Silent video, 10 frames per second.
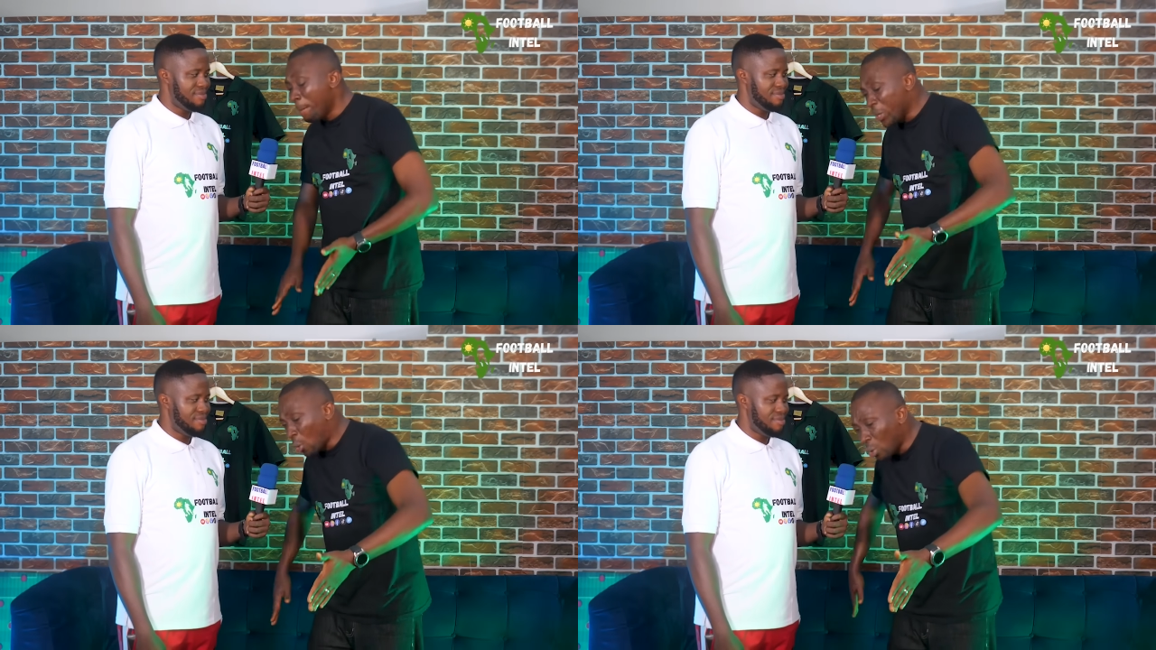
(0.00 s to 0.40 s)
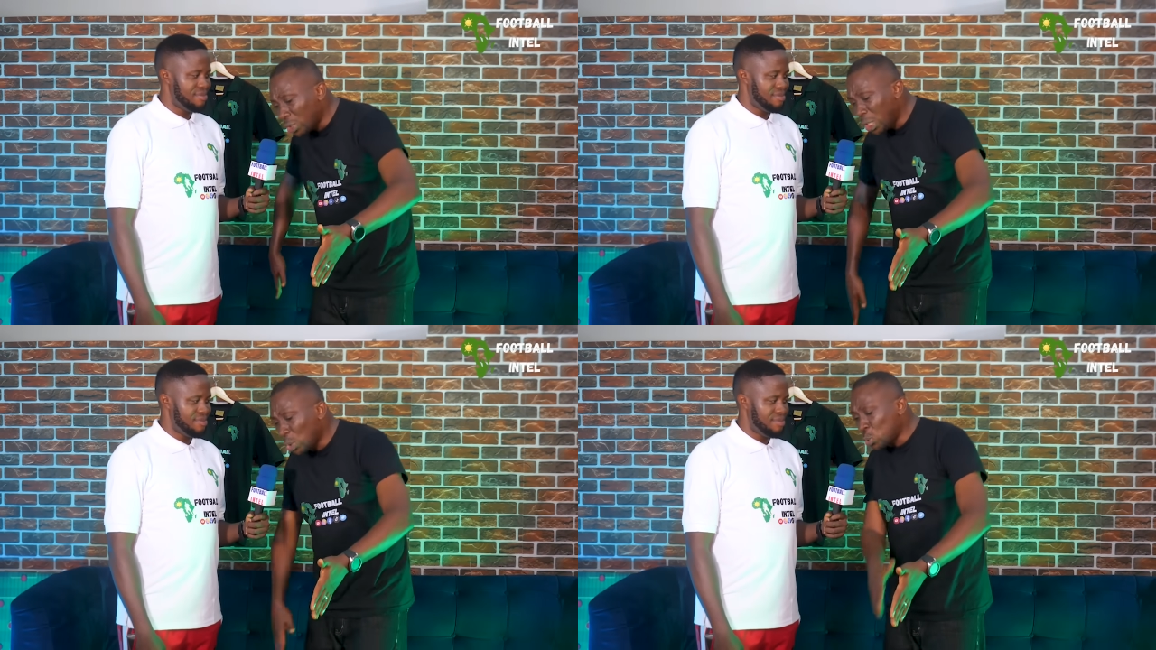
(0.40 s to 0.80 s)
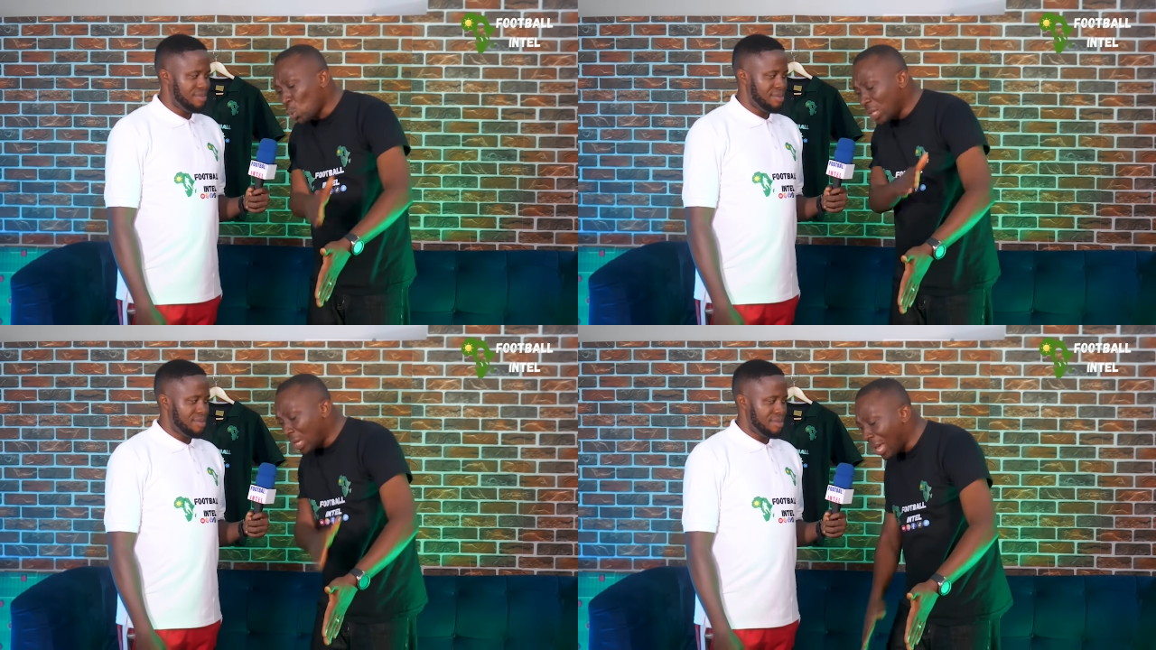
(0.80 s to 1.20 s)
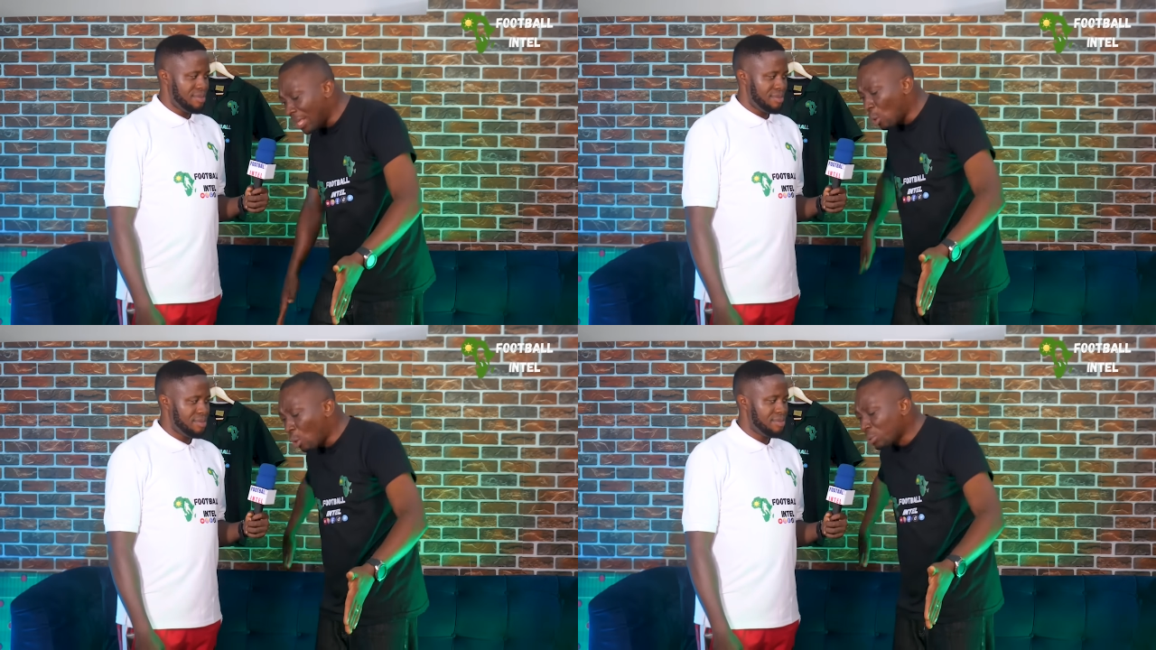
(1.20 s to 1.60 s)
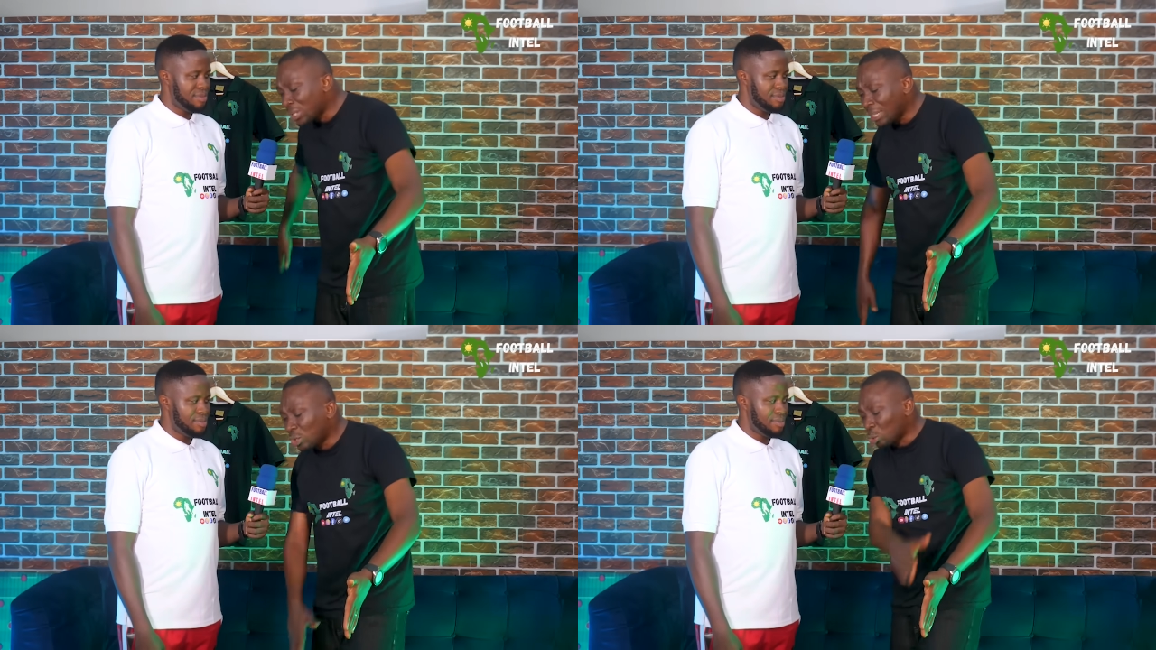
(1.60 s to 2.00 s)
Speaker 1: because he saw the line, the
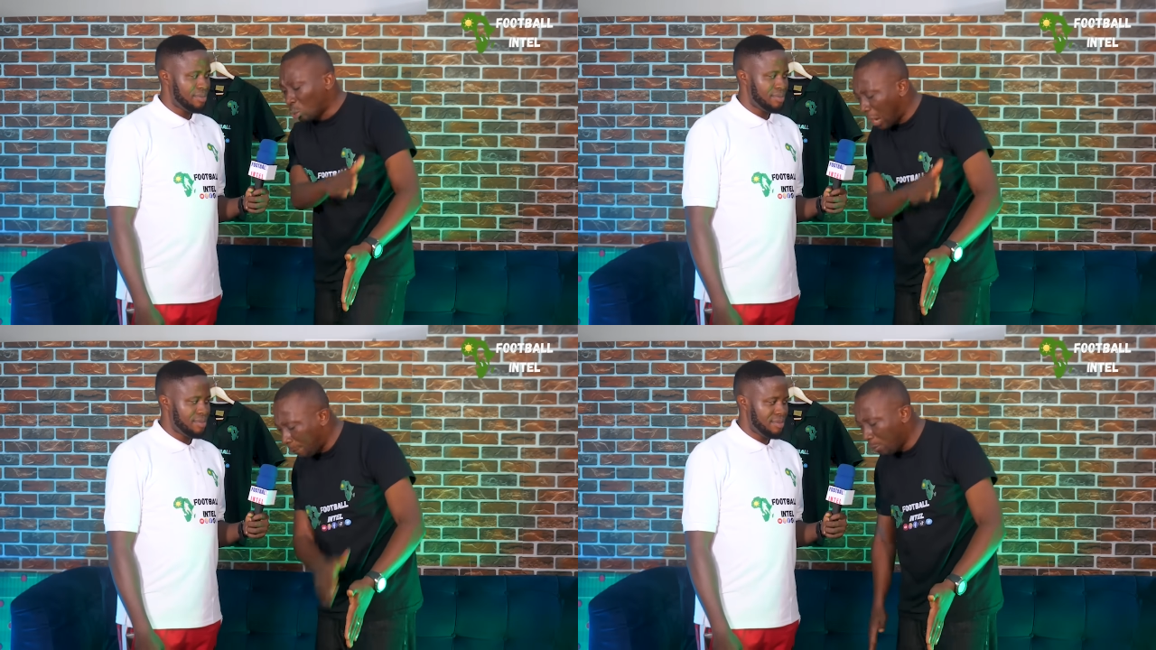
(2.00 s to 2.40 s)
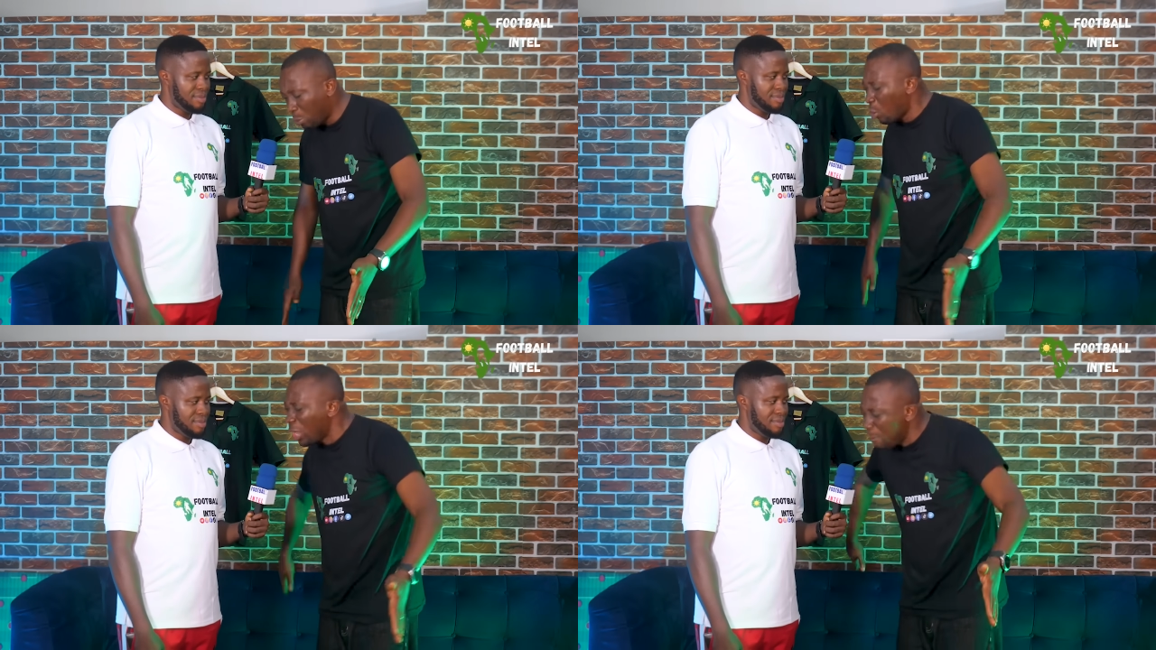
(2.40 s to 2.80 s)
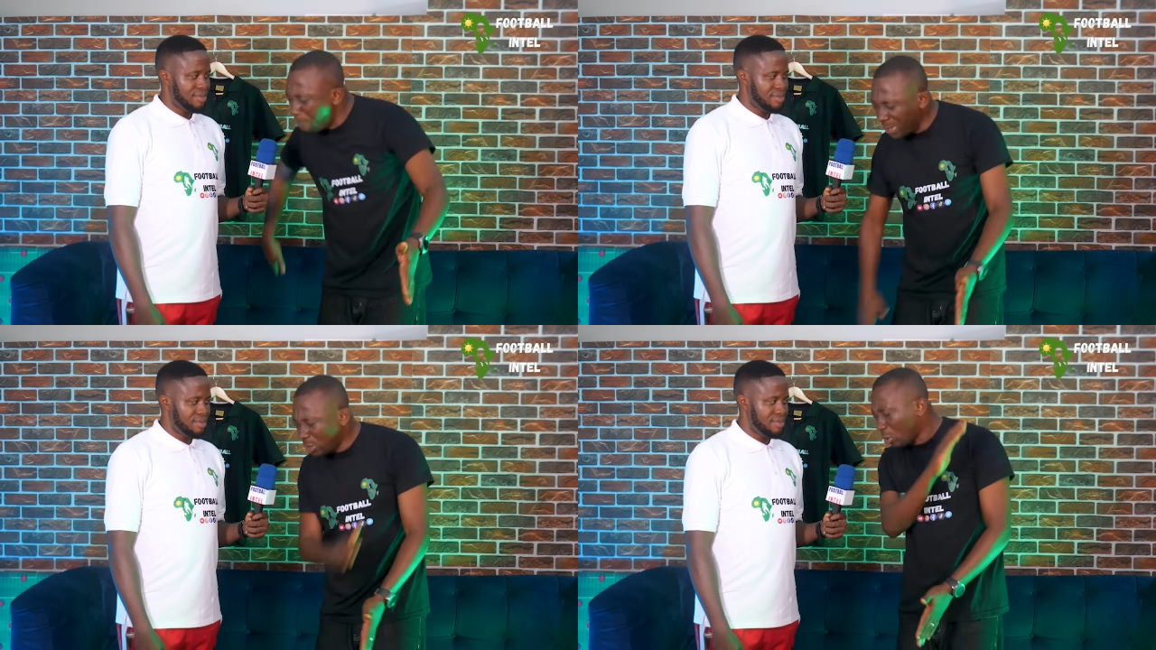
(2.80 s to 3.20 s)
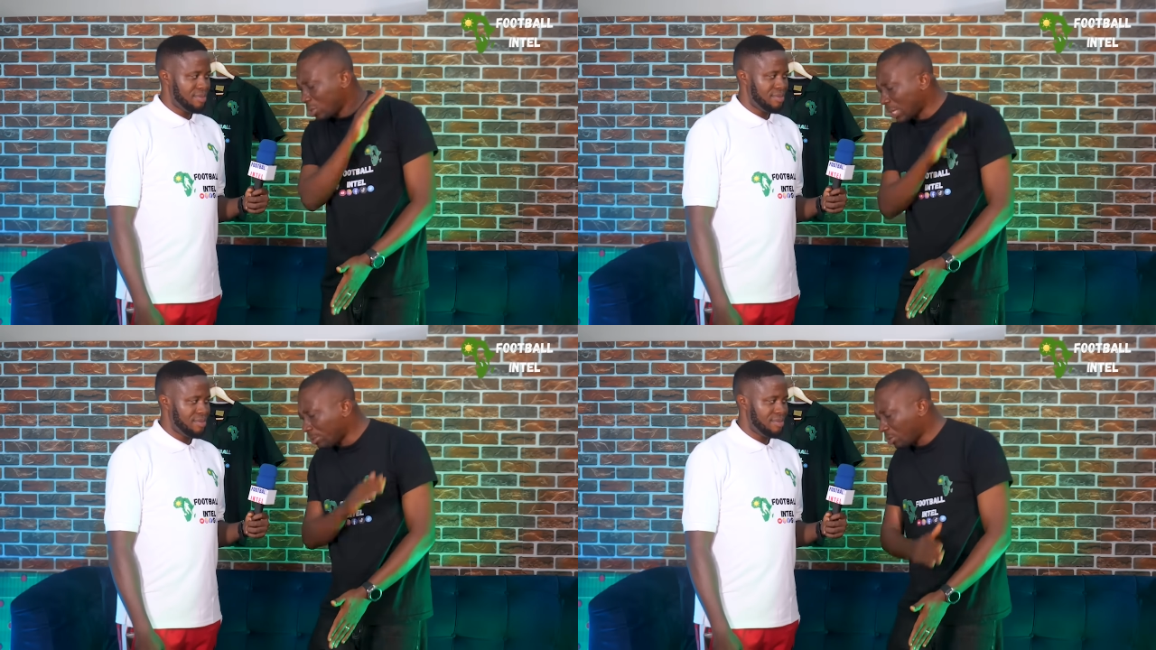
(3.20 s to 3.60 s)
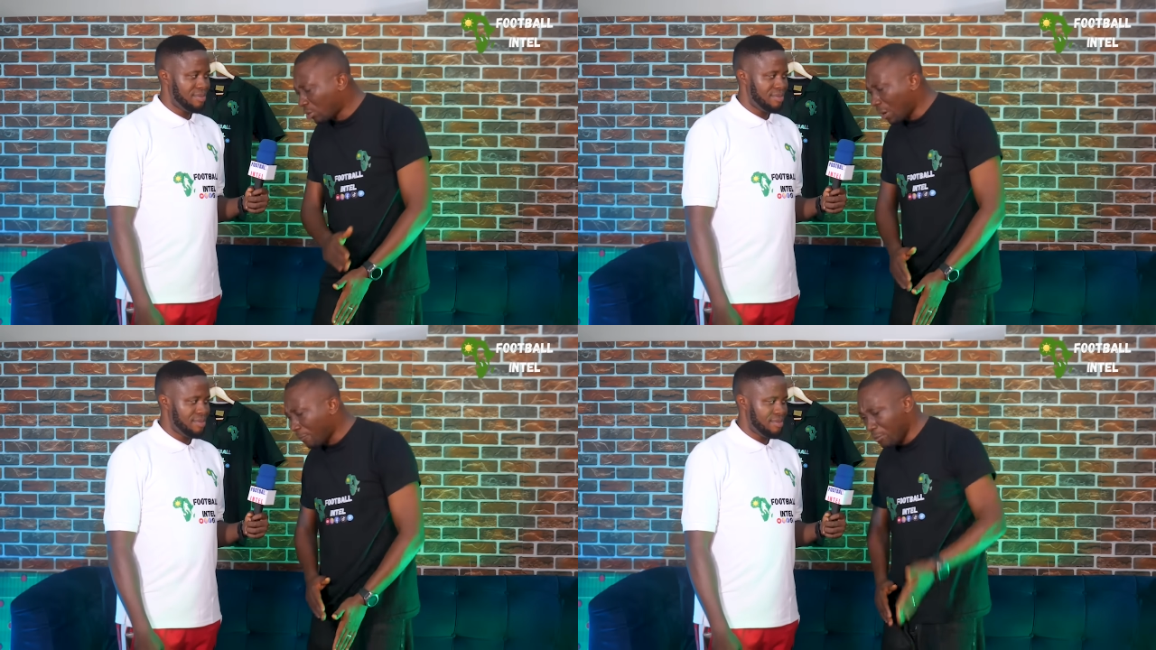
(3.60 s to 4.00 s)
offside trap. But he beat the offside
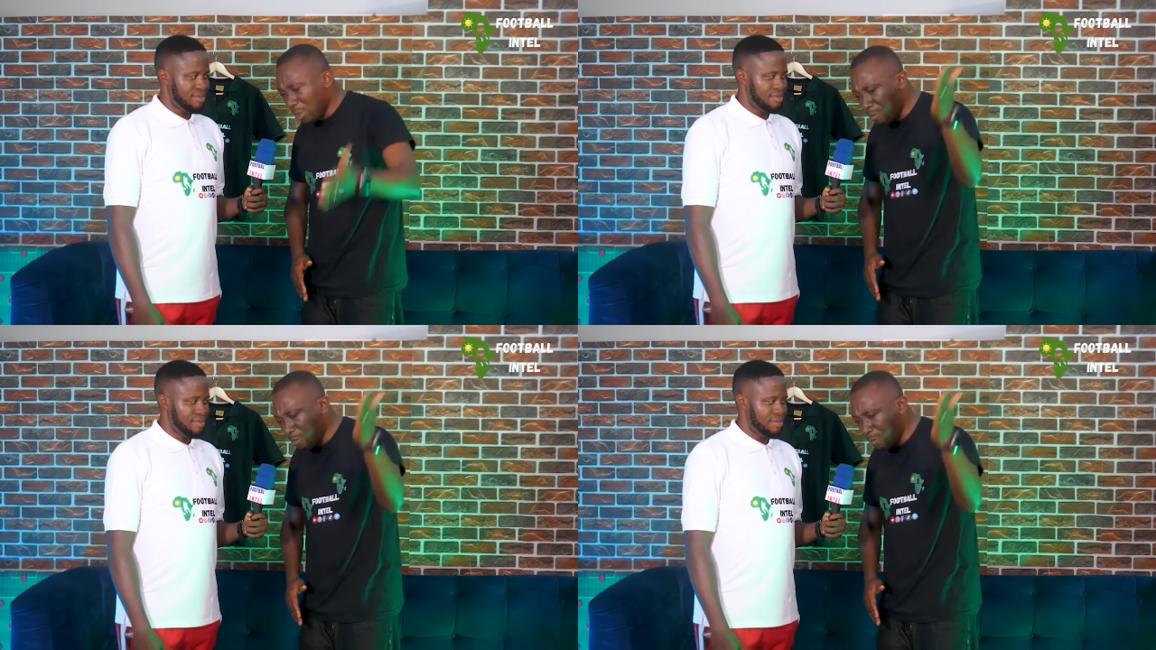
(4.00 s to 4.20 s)
trap from